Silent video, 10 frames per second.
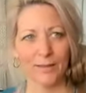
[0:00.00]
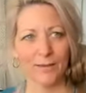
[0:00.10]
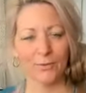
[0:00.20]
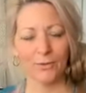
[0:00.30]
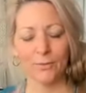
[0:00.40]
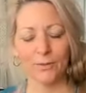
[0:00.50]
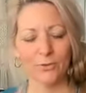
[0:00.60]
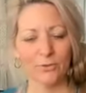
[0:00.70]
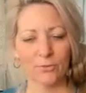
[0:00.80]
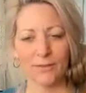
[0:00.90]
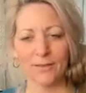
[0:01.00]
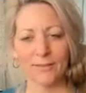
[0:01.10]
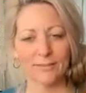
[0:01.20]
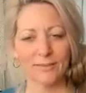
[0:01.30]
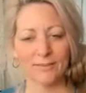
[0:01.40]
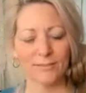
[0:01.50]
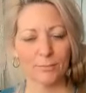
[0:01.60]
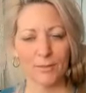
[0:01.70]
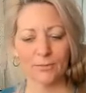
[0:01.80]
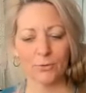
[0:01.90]
I don't know. I just feel like it's like
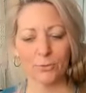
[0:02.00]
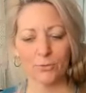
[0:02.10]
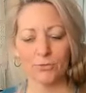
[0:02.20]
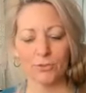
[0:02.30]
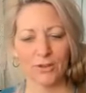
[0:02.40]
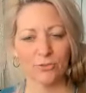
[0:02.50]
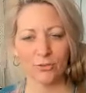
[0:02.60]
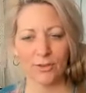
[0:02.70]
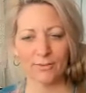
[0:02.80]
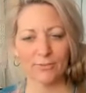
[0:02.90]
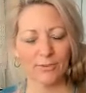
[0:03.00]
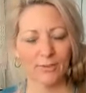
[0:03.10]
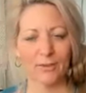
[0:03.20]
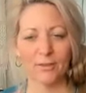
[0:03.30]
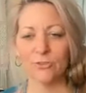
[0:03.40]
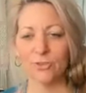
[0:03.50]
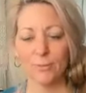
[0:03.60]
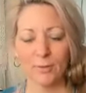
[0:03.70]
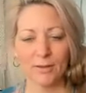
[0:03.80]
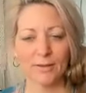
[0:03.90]
something is going to change your life.
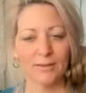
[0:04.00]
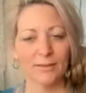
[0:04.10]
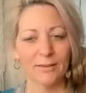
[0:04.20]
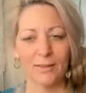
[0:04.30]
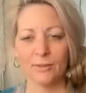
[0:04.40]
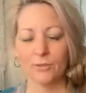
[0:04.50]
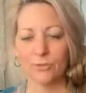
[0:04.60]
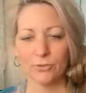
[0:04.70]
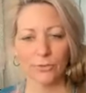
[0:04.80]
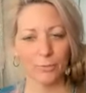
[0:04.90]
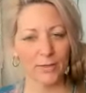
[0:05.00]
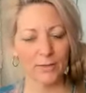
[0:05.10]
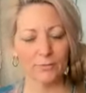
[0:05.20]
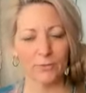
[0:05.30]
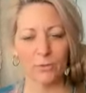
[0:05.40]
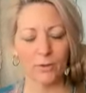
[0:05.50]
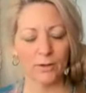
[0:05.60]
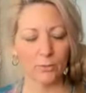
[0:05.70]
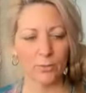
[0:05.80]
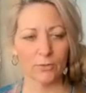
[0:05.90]
Gemini, there's so many of you
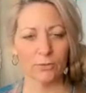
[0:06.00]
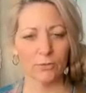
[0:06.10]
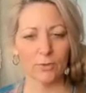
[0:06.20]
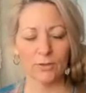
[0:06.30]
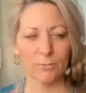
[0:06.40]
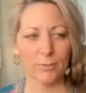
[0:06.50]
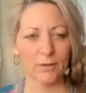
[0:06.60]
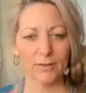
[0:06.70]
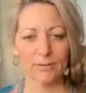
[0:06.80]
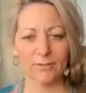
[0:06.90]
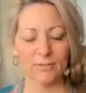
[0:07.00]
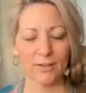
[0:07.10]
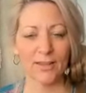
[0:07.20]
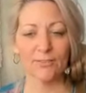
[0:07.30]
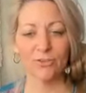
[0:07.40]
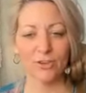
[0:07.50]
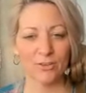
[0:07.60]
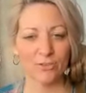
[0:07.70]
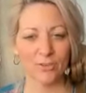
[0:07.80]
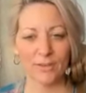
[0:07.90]
are going to experience
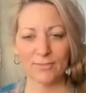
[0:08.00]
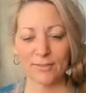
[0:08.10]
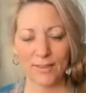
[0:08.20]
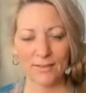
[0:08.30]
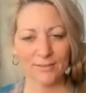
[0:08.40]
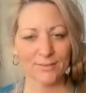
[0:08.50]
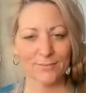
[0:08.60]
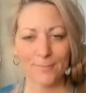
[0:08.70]
life-changing events